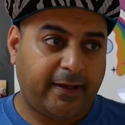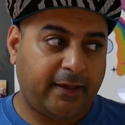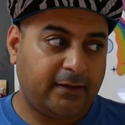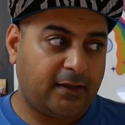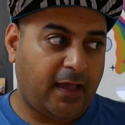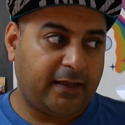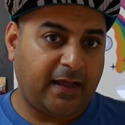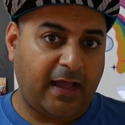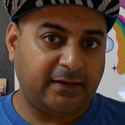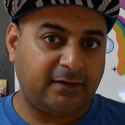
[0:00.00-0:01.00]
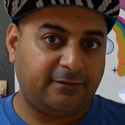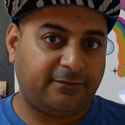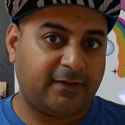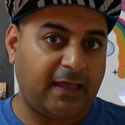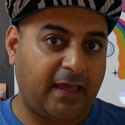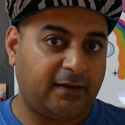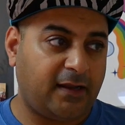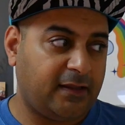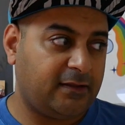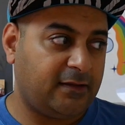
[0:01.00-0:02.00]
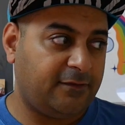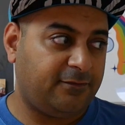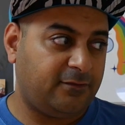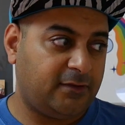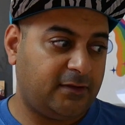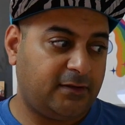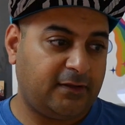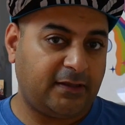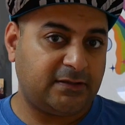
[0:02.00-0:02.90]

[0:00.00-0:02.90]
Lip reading: I kind of can, if they